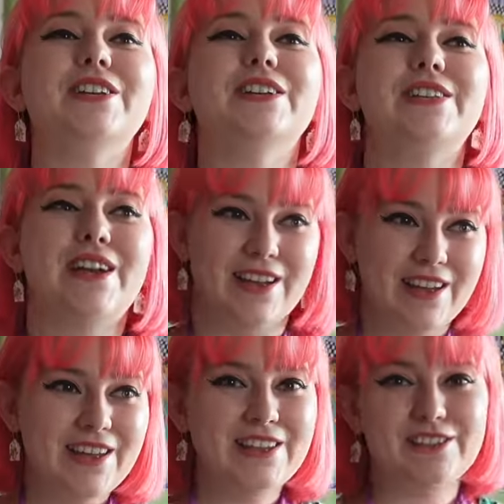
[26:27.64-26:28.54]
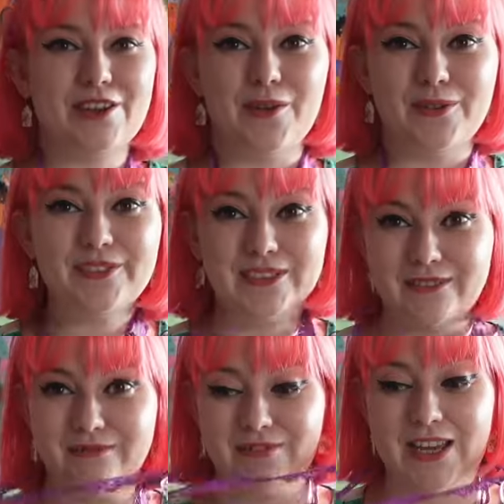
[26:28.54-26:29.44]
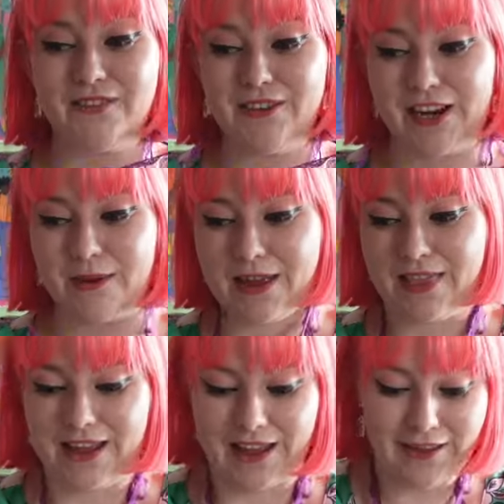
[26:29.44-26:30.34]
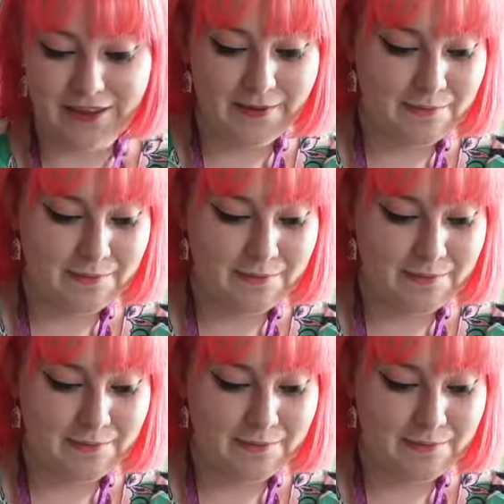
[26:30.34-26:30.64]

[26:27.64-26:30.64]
easier. So definitely recommend that.